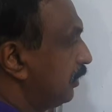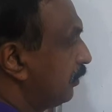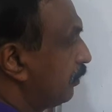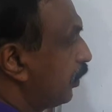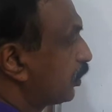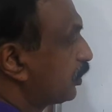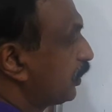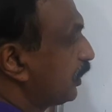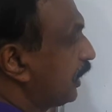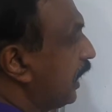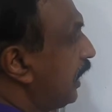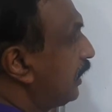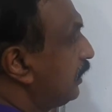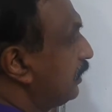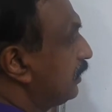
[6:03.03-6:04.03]
positive
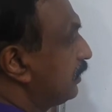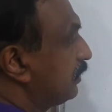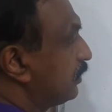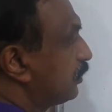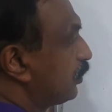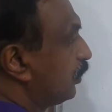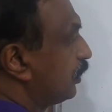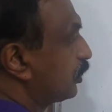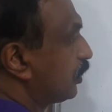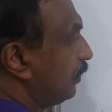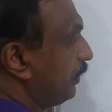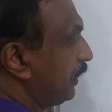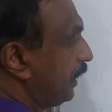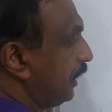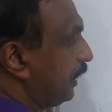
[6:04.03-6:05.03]
r. So this will
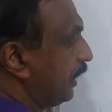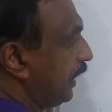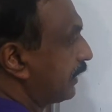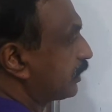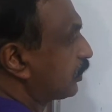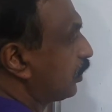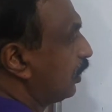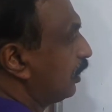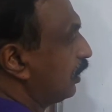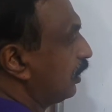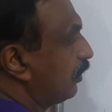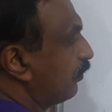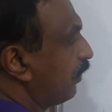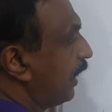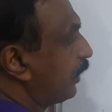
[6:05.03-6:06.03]
be the
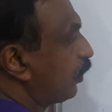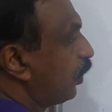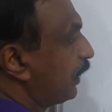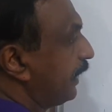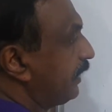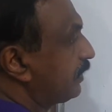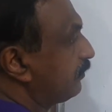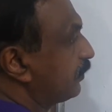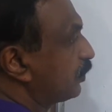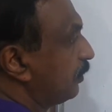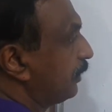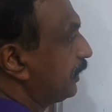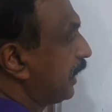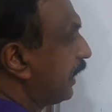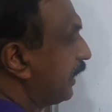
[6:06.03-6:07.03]
y coordinate, which will
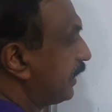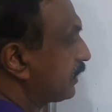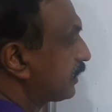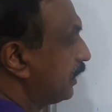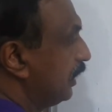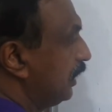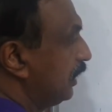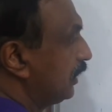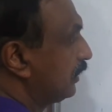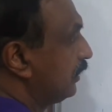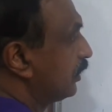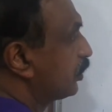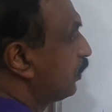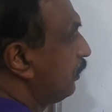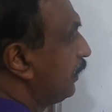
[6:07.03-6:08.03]
be the radius.
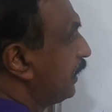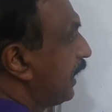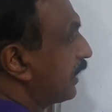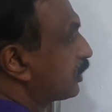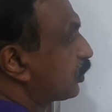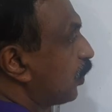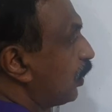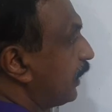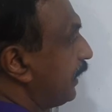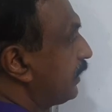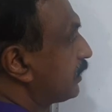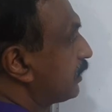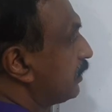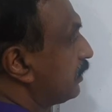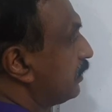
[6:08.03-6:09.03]
This will be the x
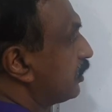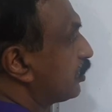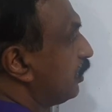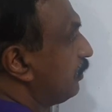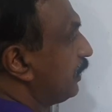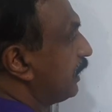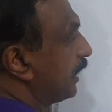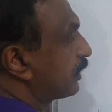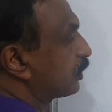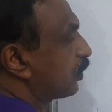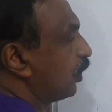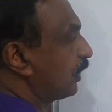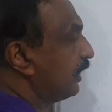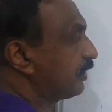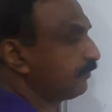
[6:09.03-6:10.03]
coordinate. This will be the x
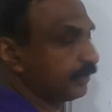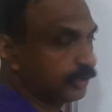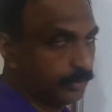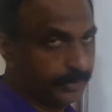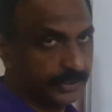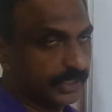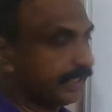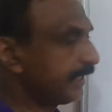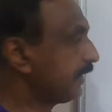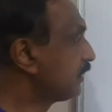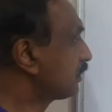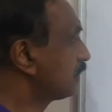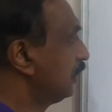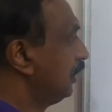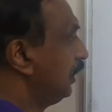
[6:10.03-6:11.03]
coordinate, which will be the
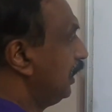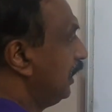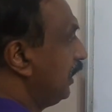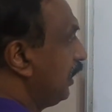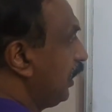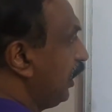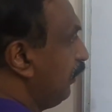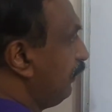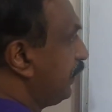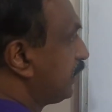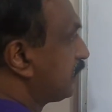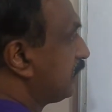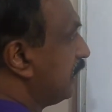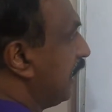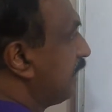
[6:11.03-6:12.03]
radius. If
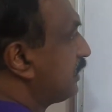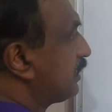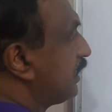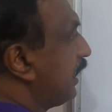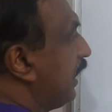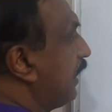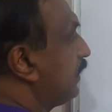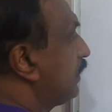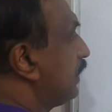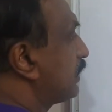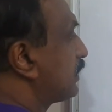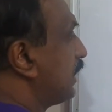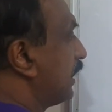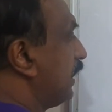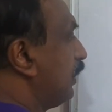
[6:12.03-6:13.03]
it lies in the
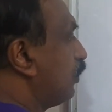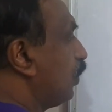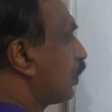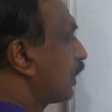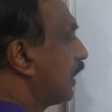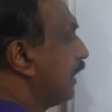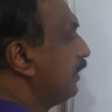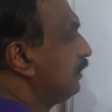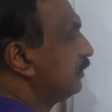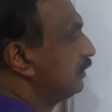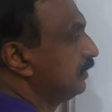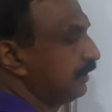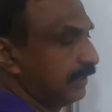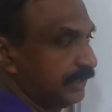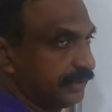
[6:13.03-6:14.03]
second quadrant,
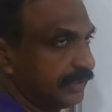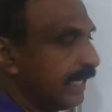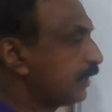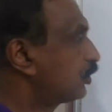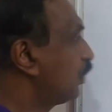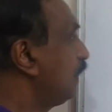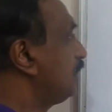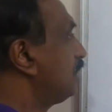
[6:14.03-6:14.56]
naturally